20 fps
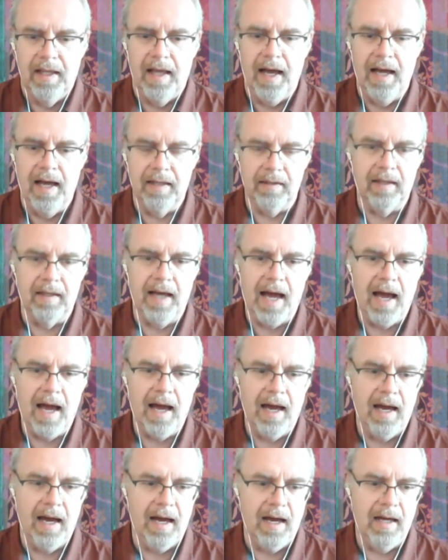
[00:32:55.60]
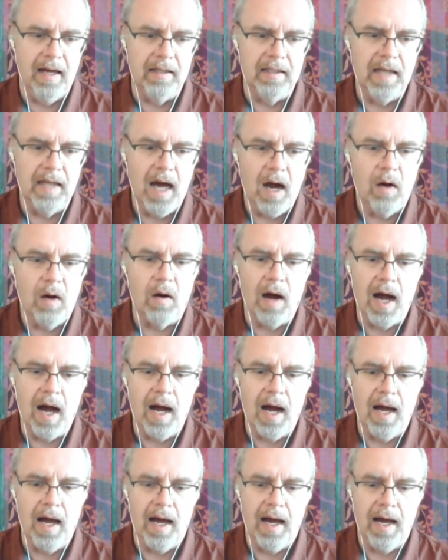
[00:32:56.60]
and, uh, and now
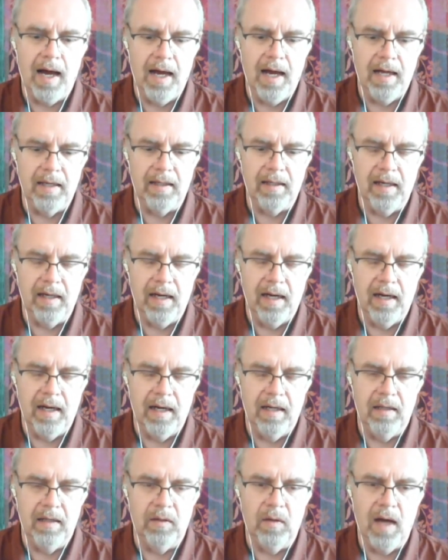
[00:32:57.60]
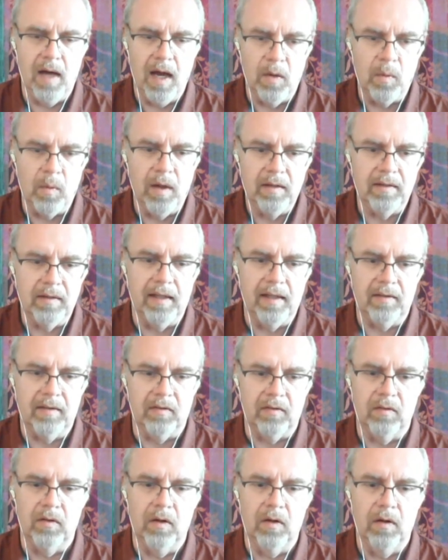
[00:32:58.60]
I I I want
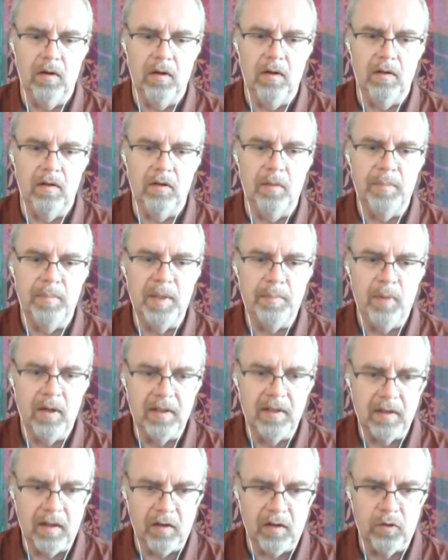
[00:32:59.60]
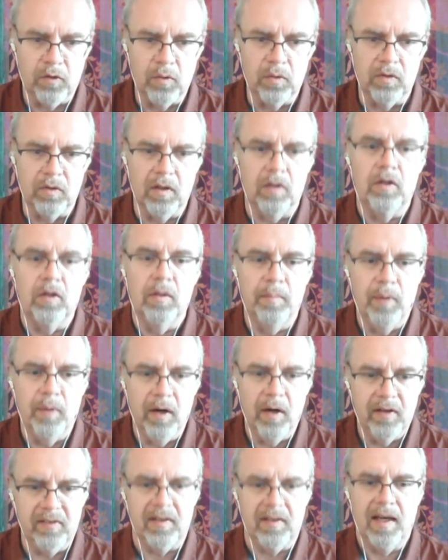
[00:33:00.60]
that the the people interviewed, the
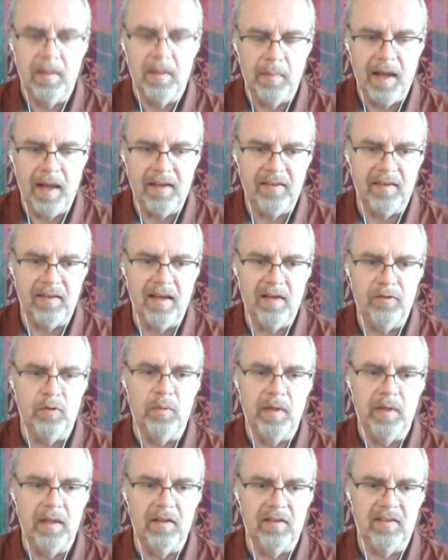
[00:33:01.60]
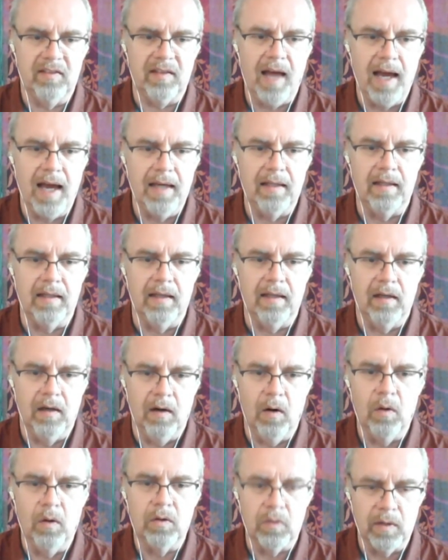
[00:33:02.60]
boss and myself, we sign
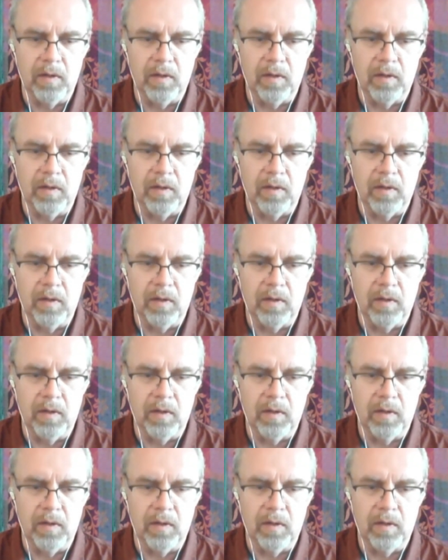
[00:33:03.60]
all